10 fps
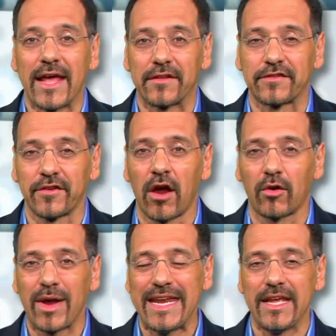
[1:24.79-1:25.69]
at a
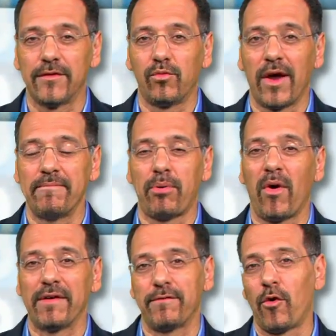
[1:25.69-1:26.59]
SAR rating of
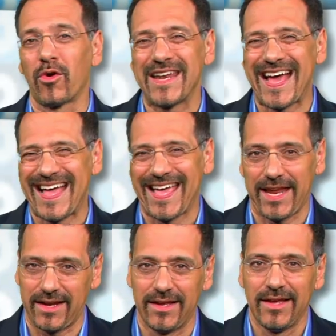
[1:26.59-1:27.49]

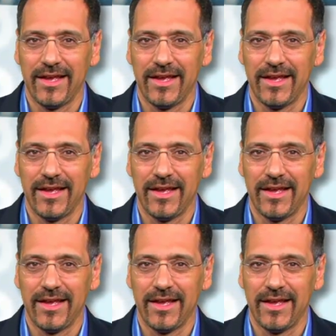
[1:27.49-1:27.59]
1.49.